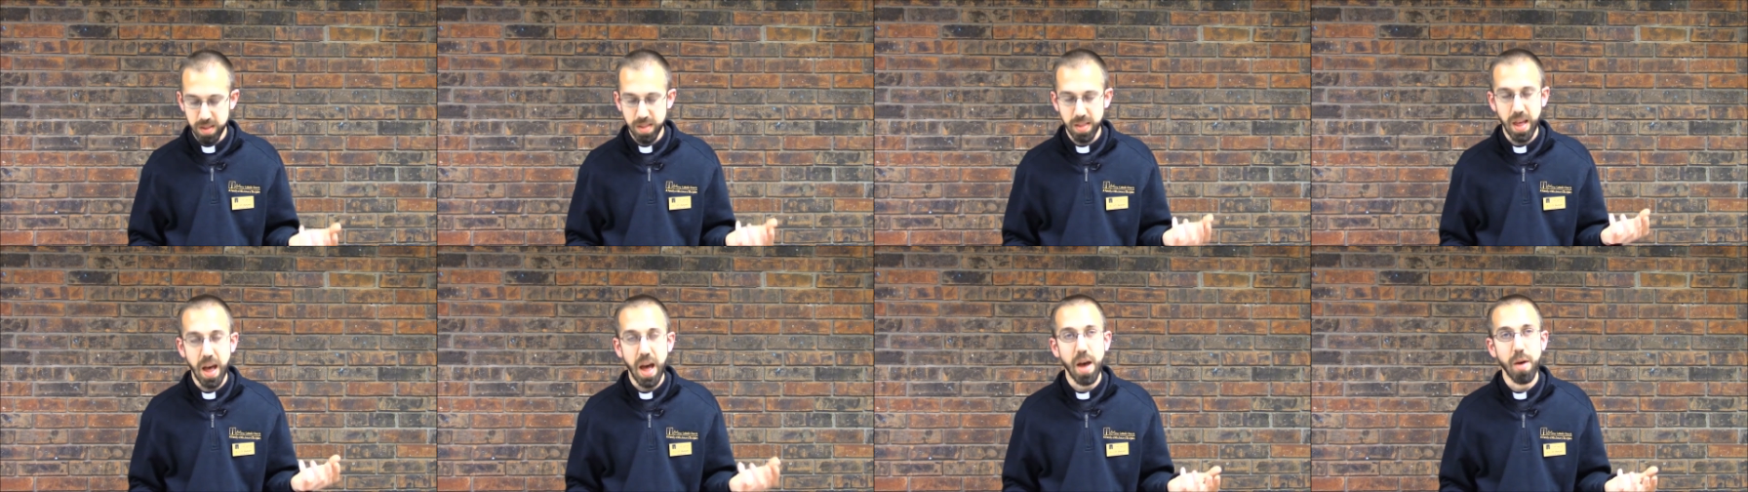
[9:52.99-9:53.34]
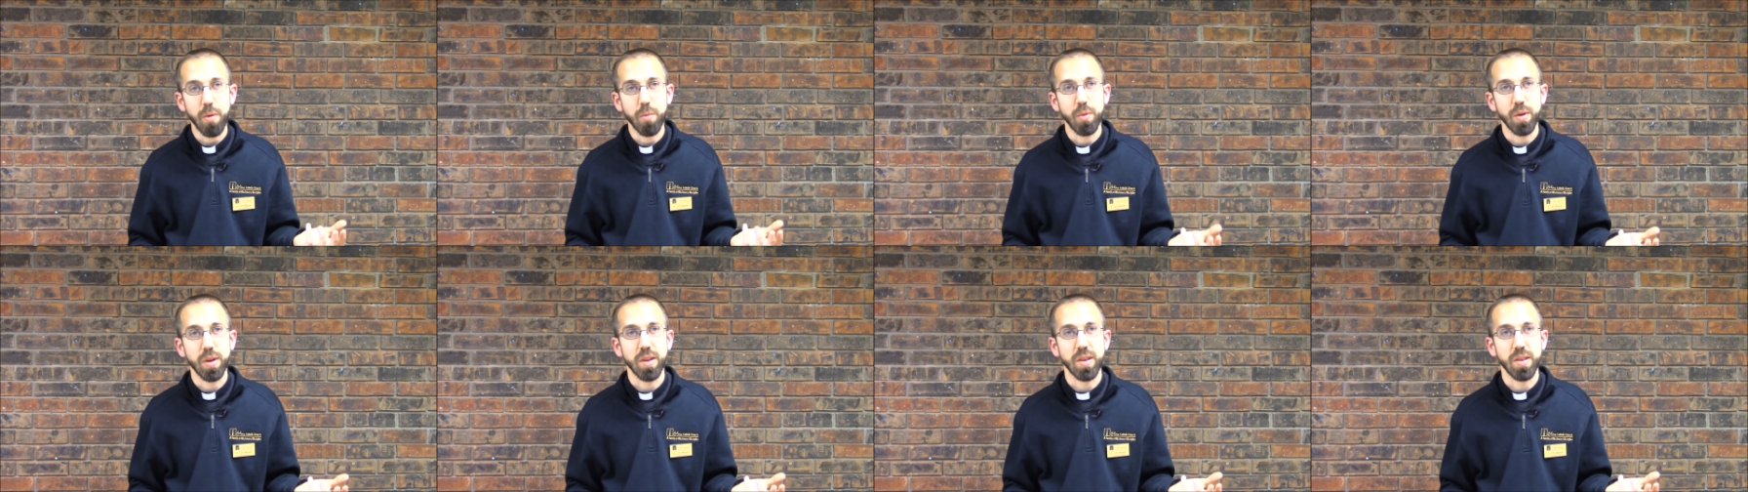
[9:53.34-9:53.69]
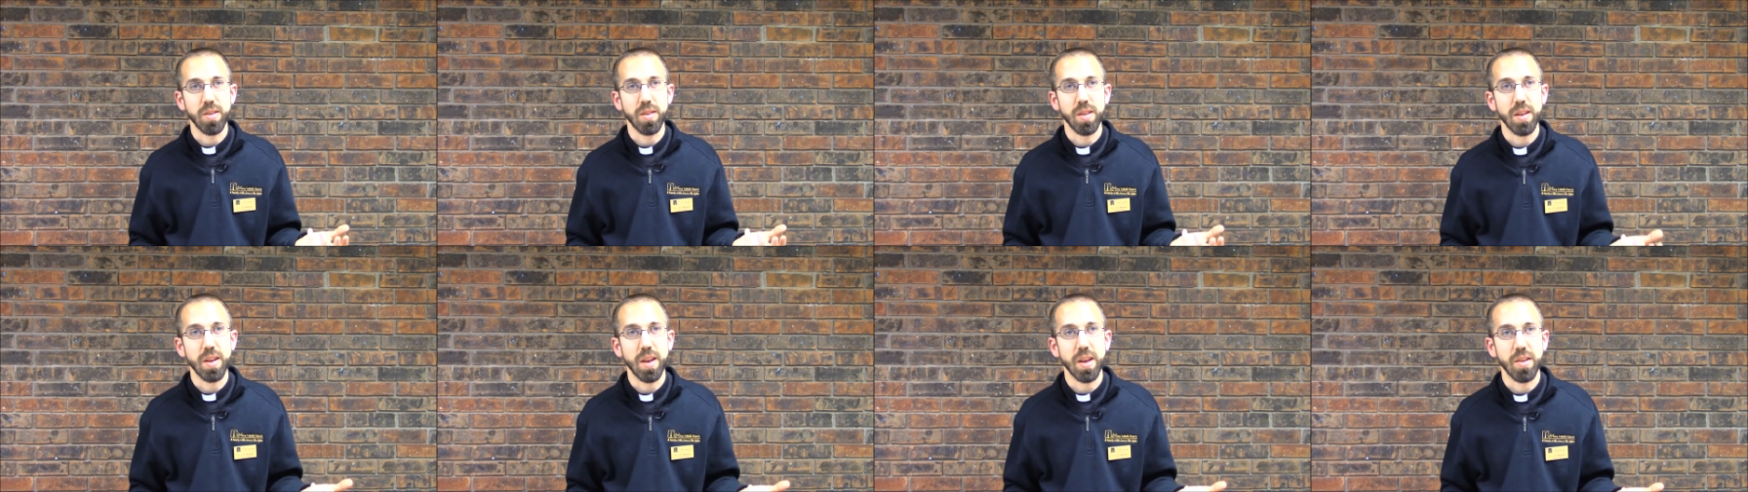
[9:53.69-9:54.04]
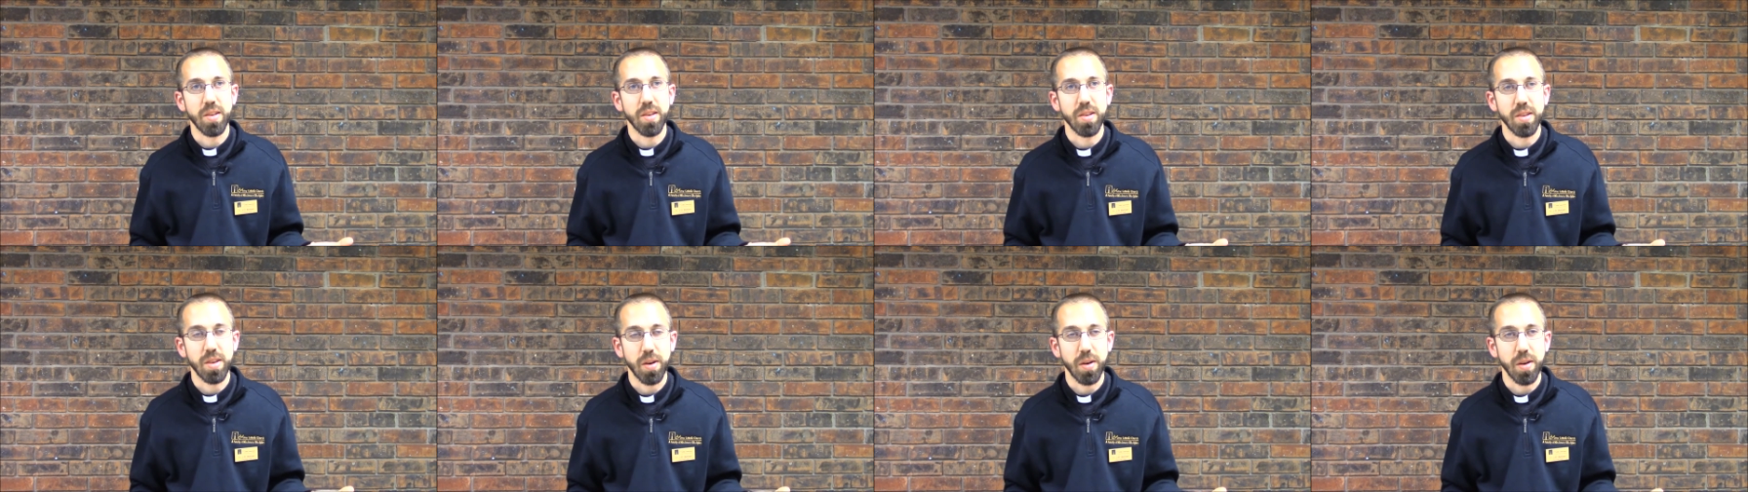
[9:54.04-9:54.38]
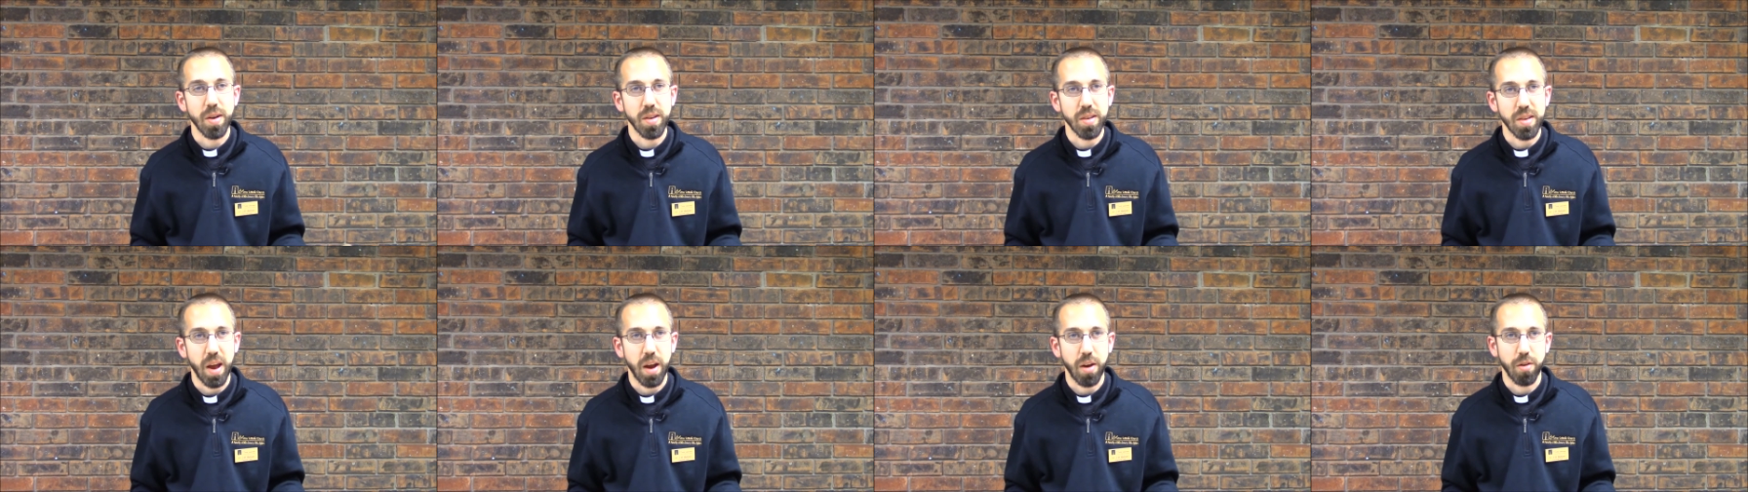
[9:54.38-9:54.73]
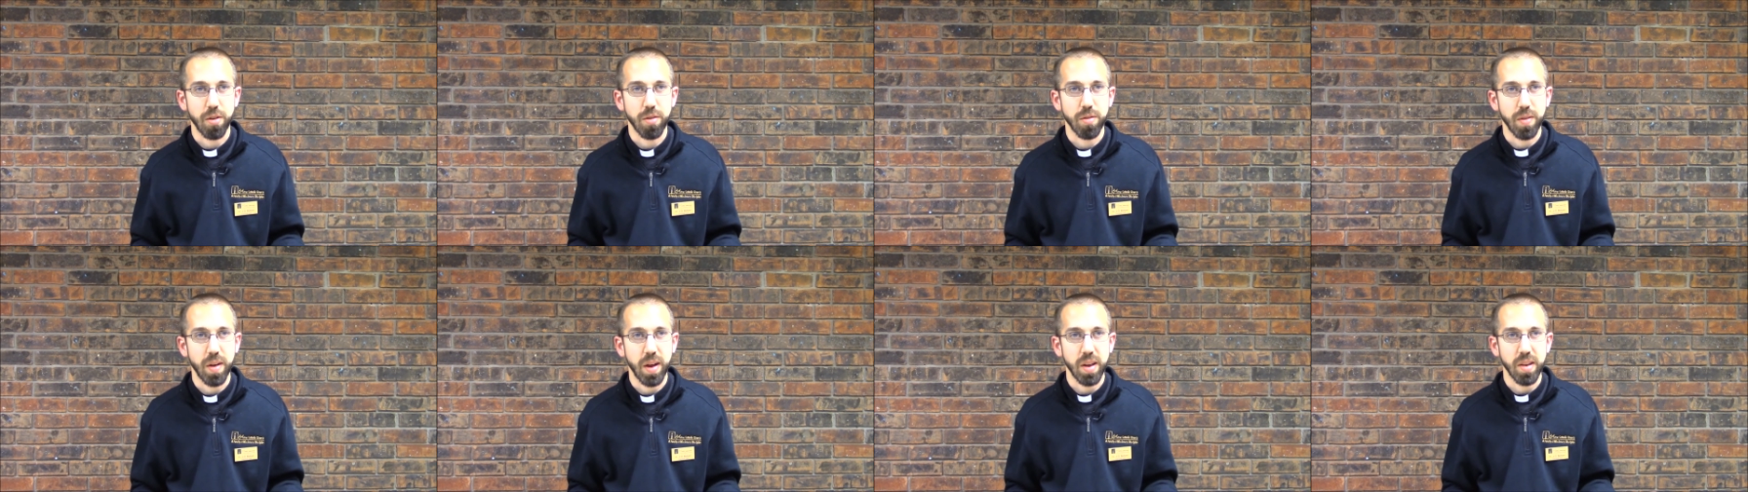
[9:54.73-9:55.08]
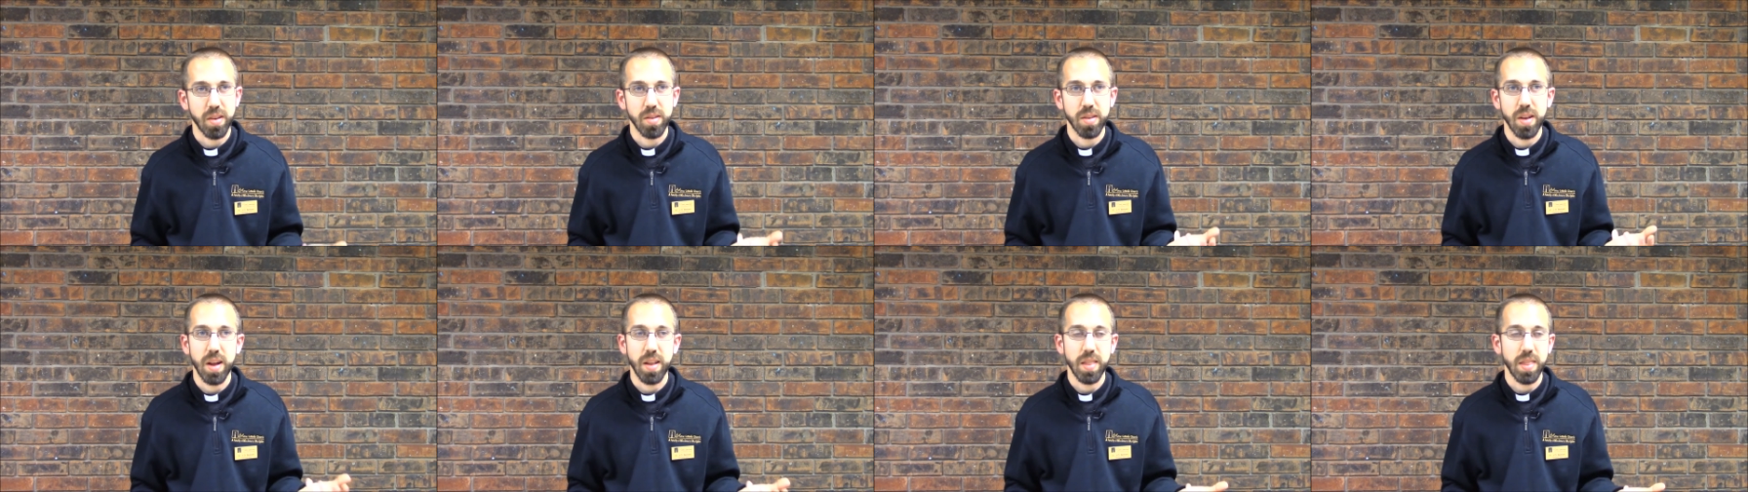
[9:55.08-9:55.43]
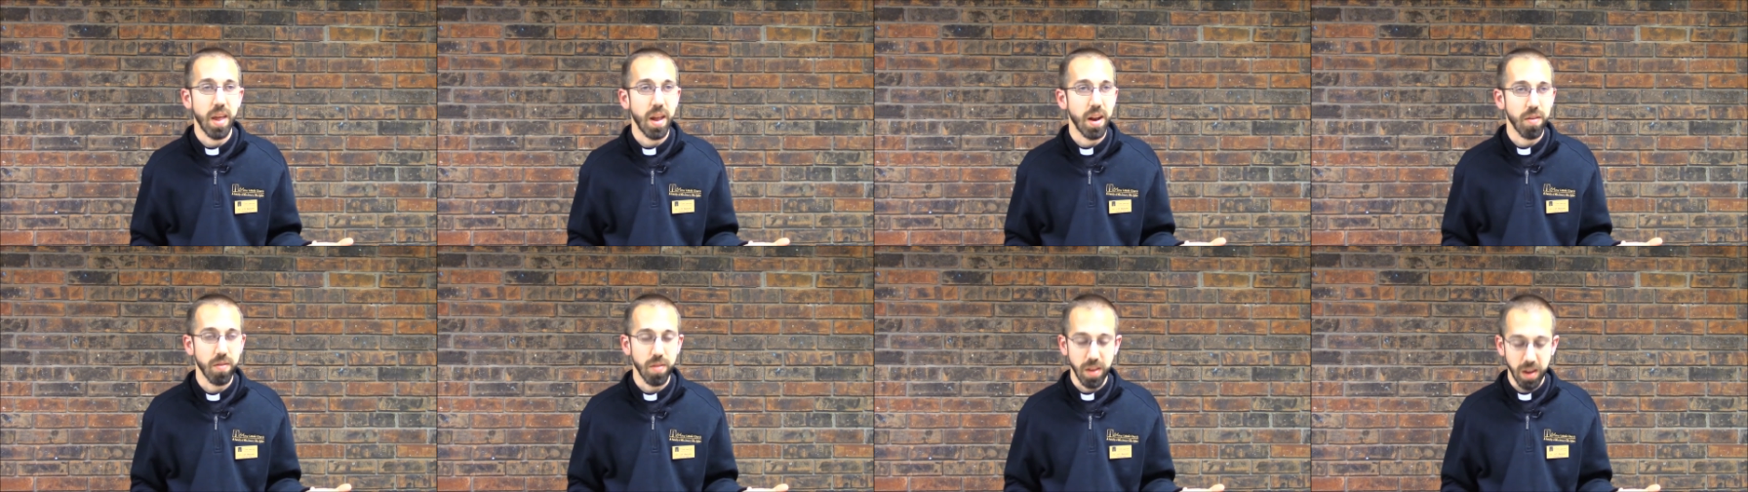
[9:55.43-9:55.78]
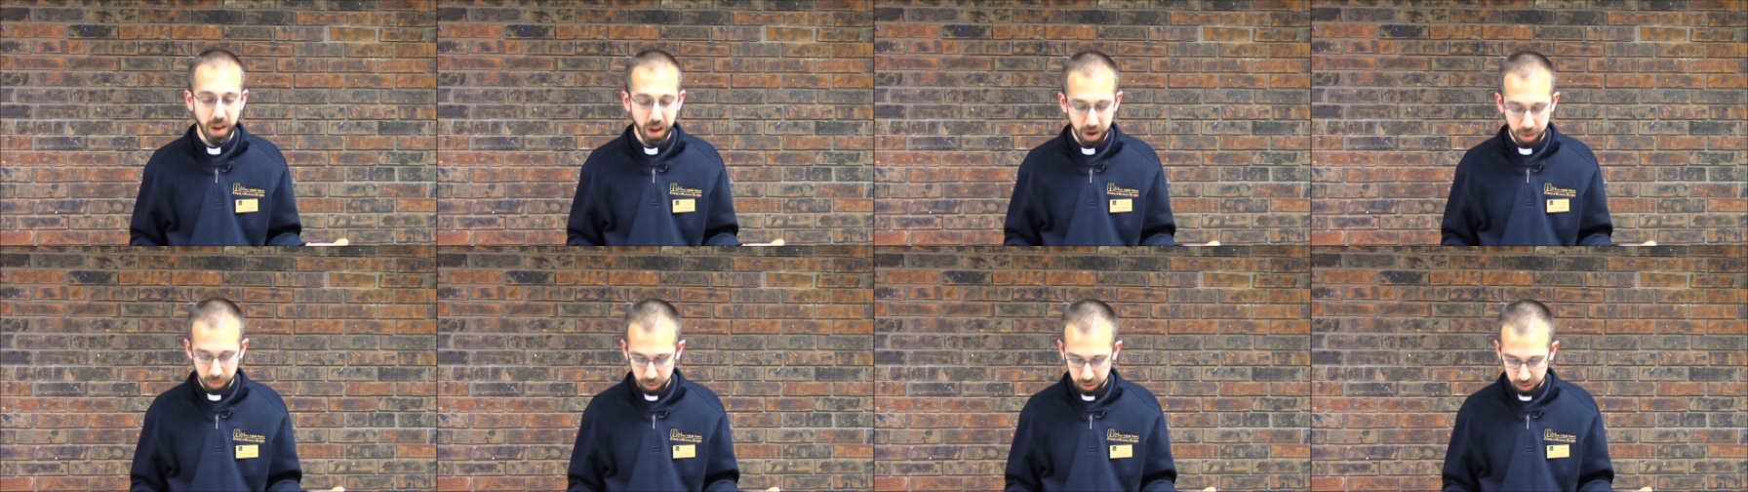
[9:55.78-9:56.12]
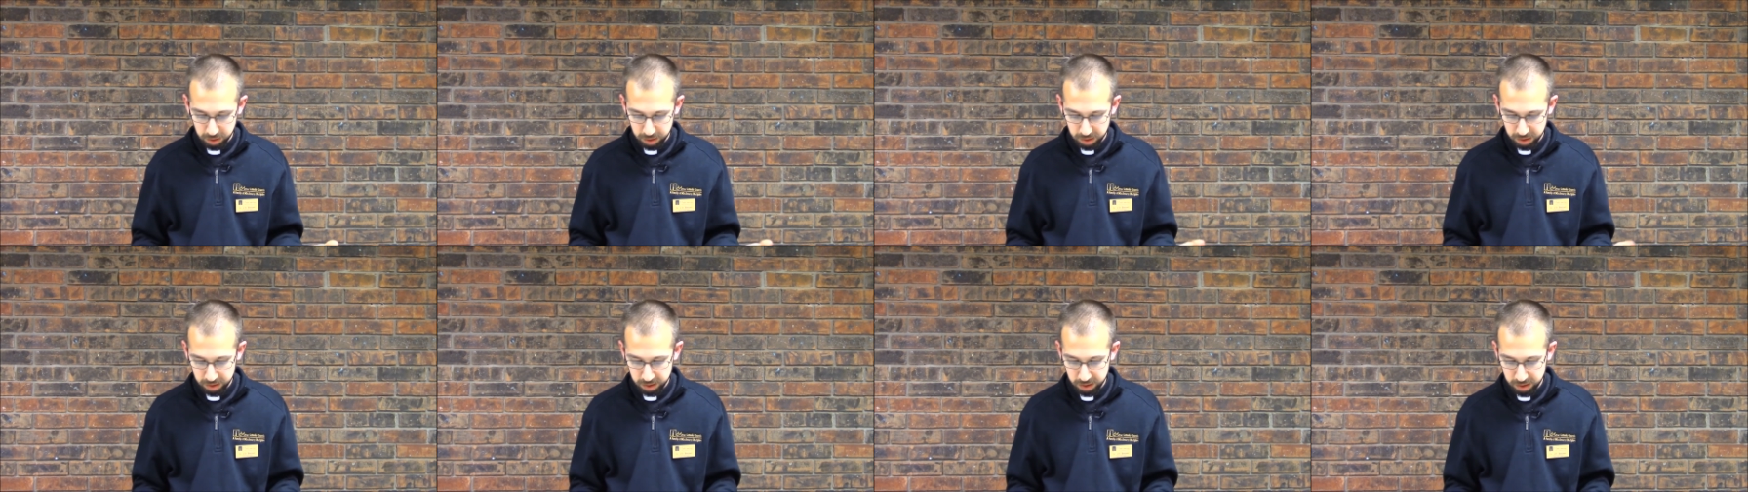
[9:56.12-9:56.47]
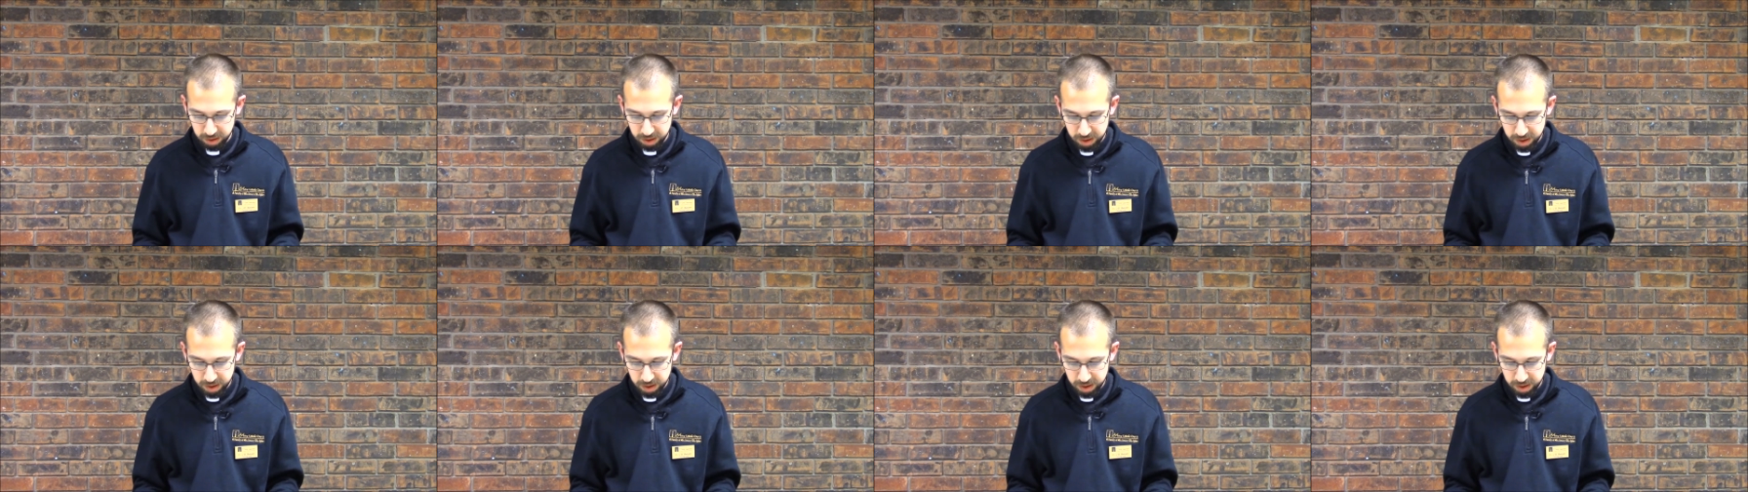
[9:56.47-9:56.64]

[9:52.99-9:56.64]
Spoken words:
That was the necessary sacrifice, not that of the animals.